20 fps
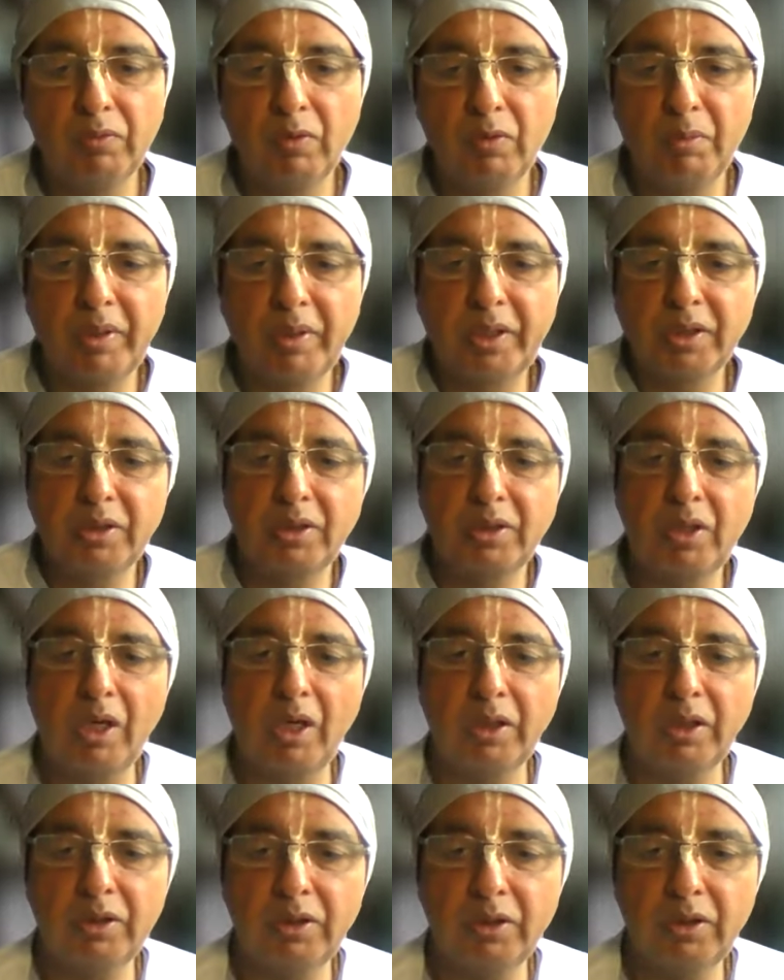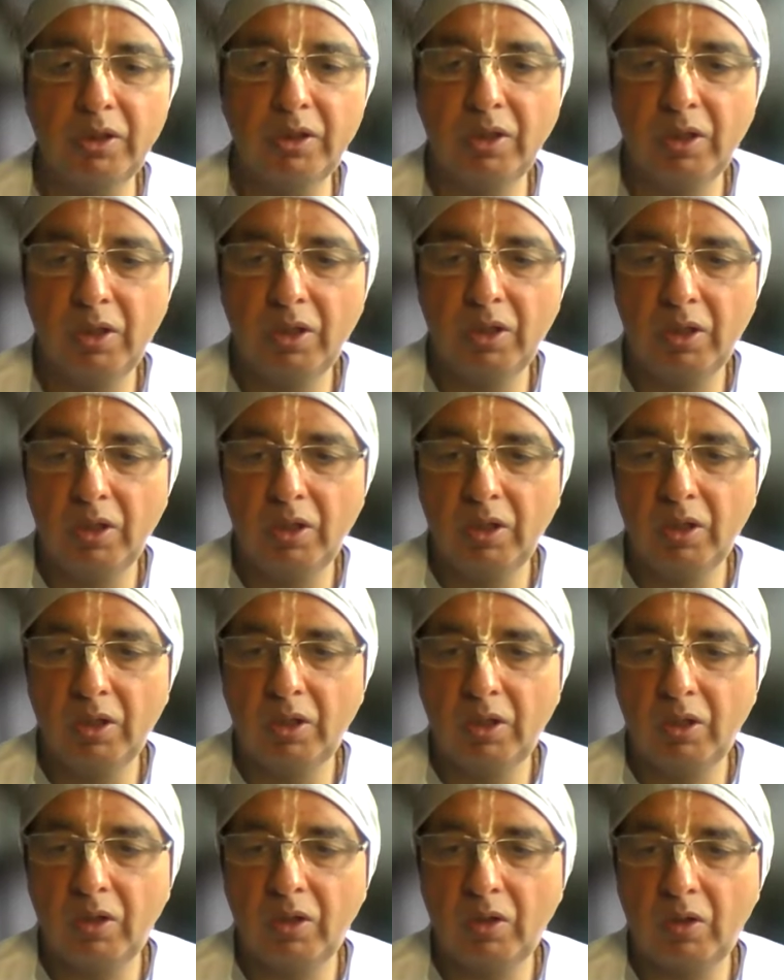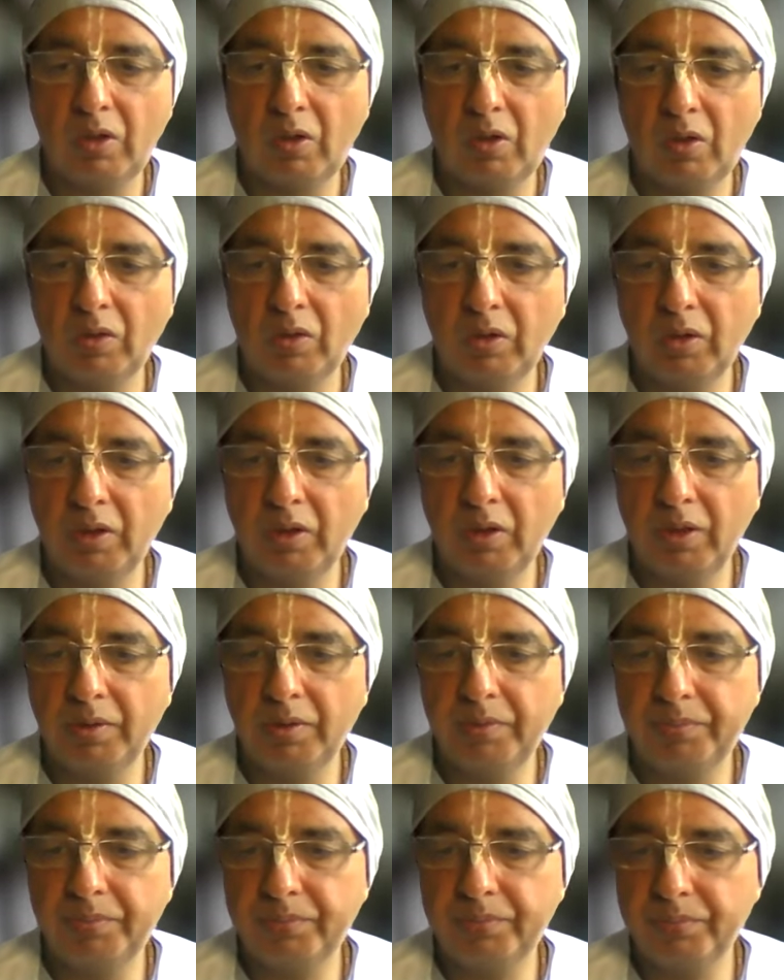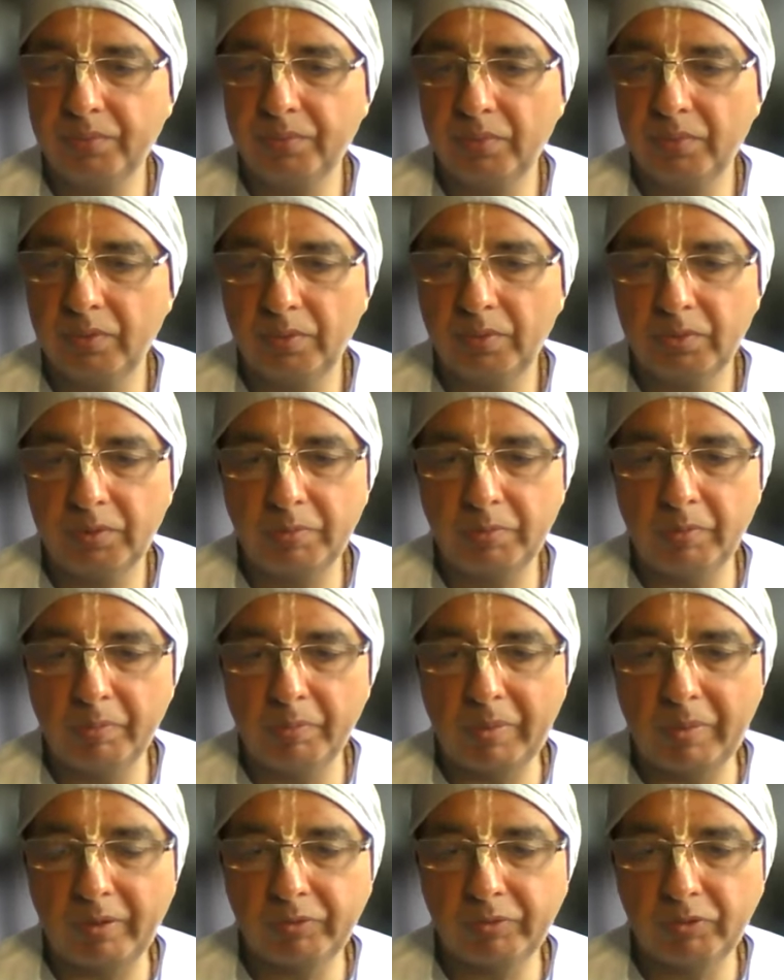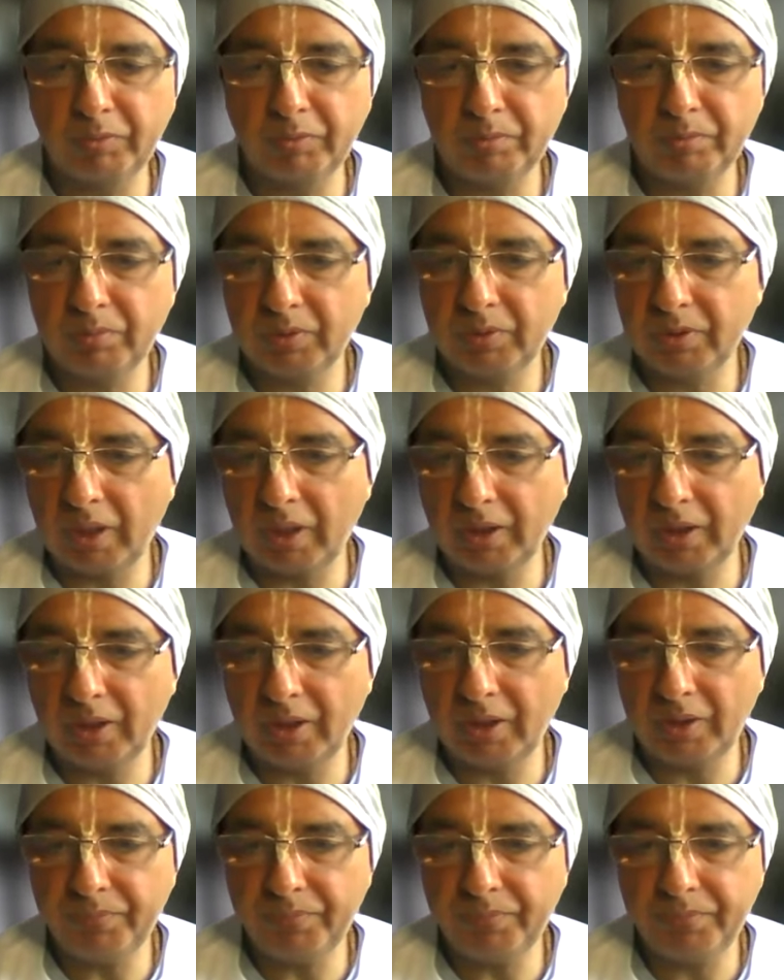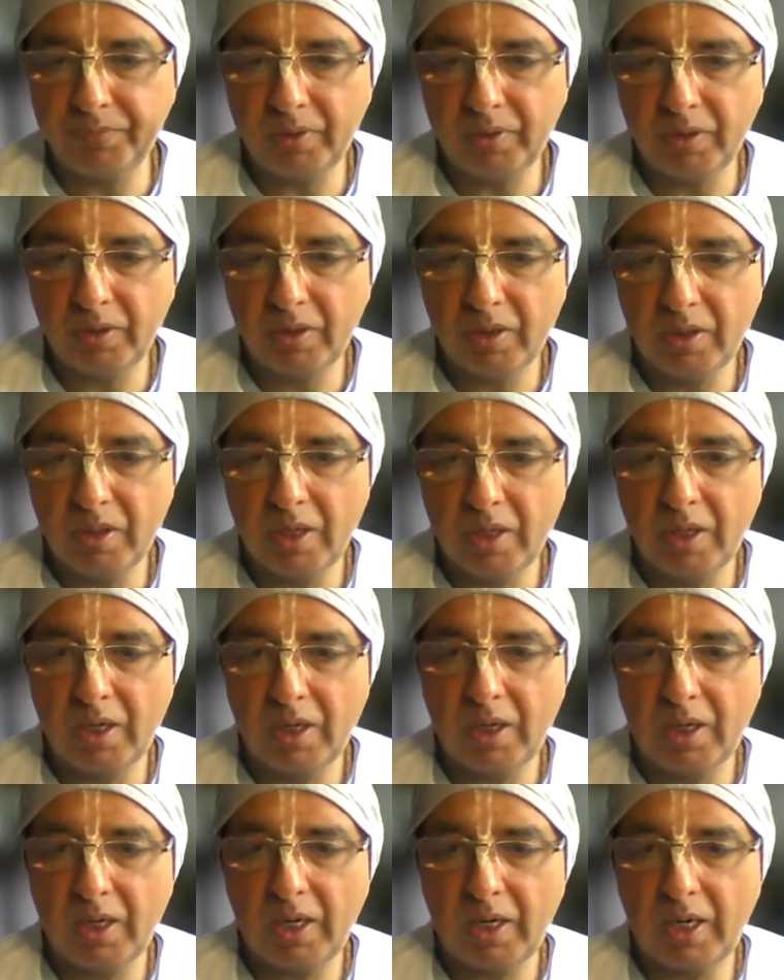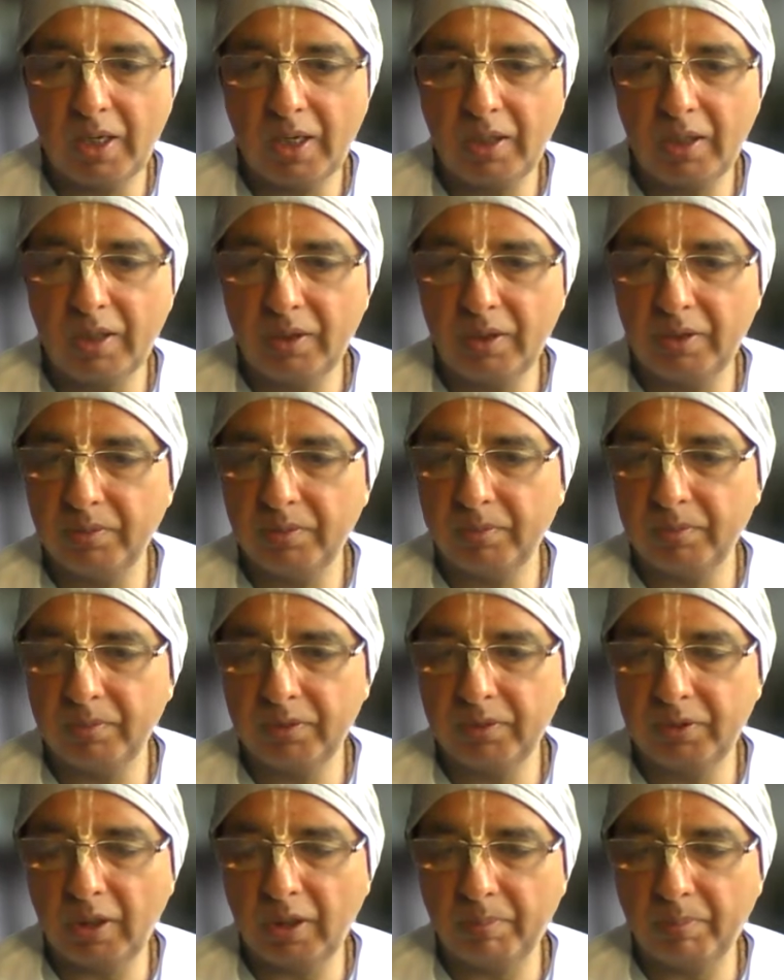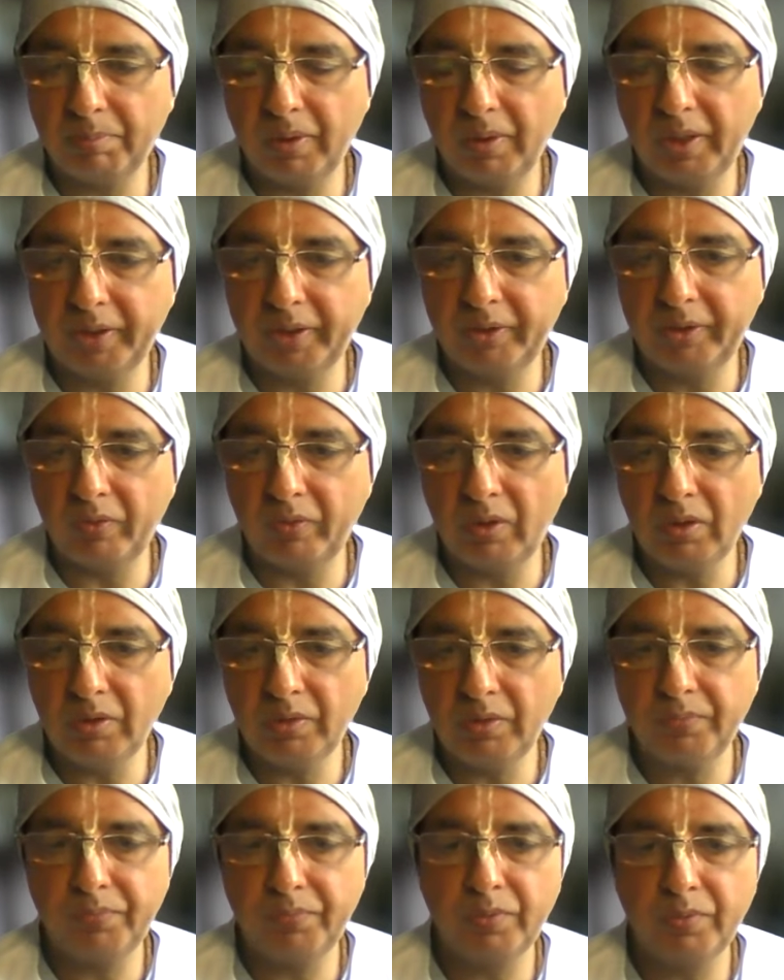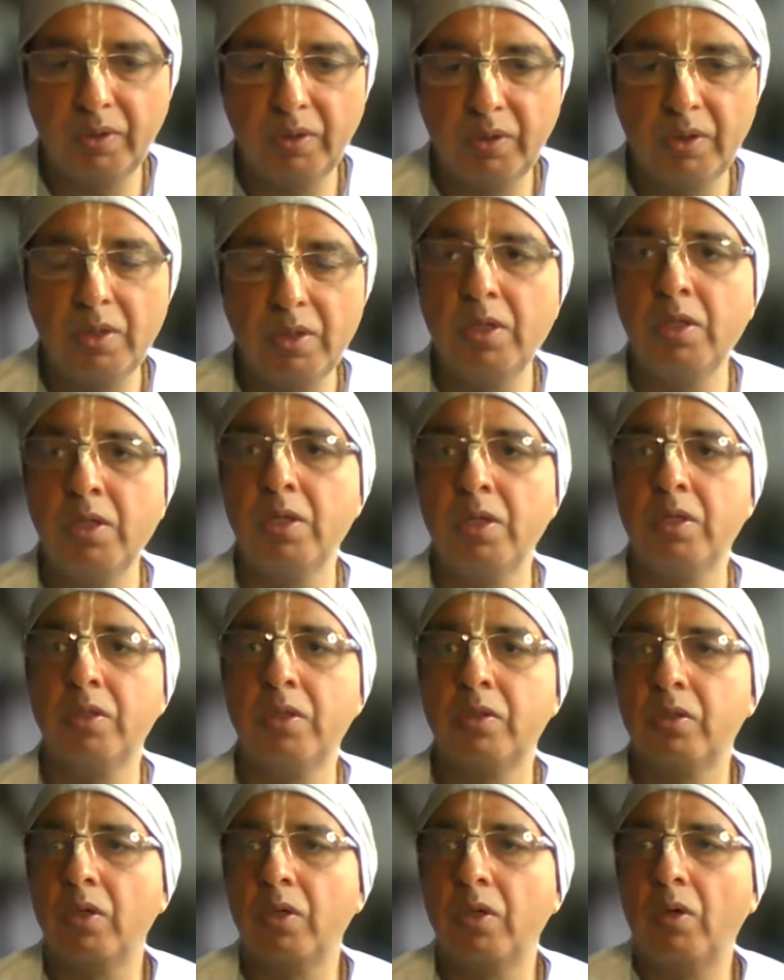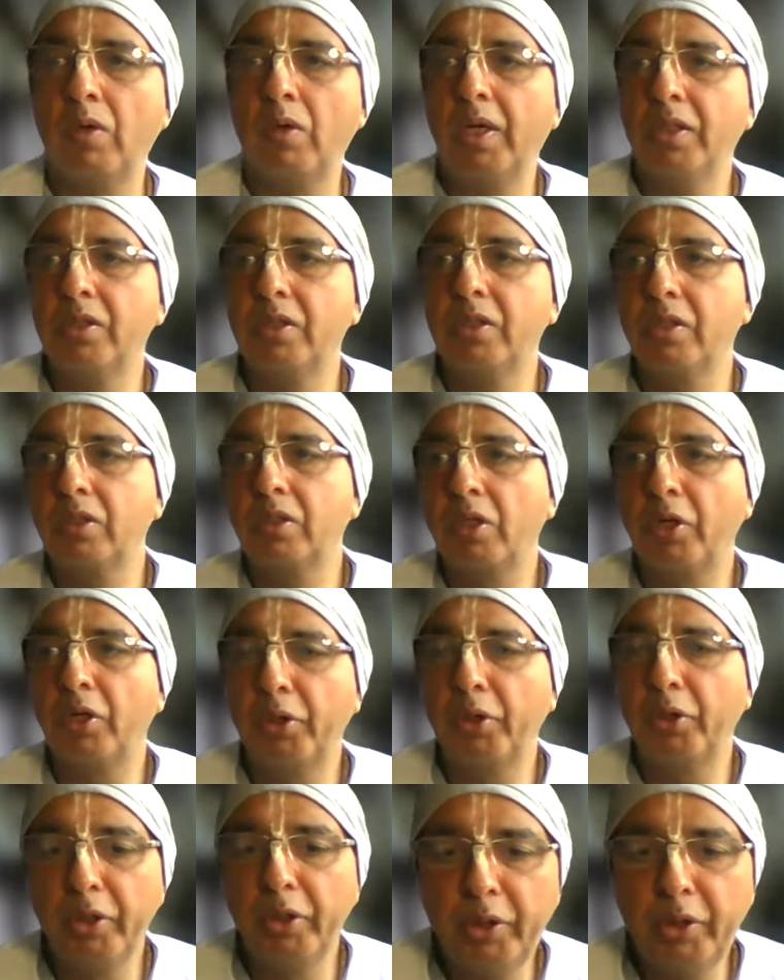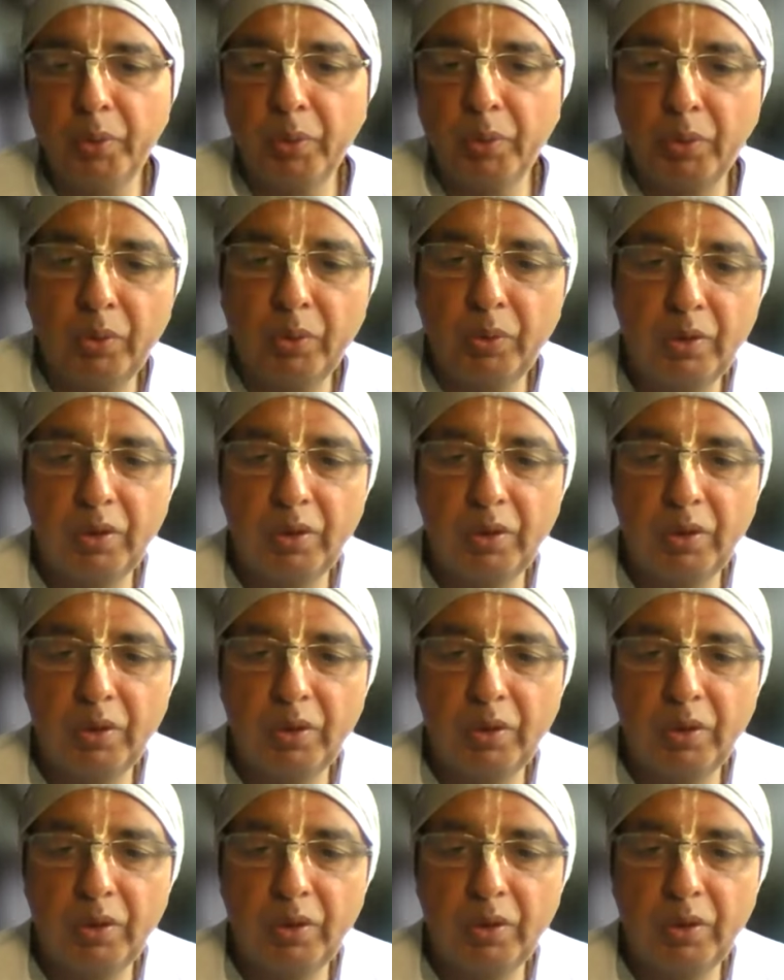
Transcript: We'll make a start on uh, Srimad Bhagavatam Sangha and uh, Japa later on. So let's continue.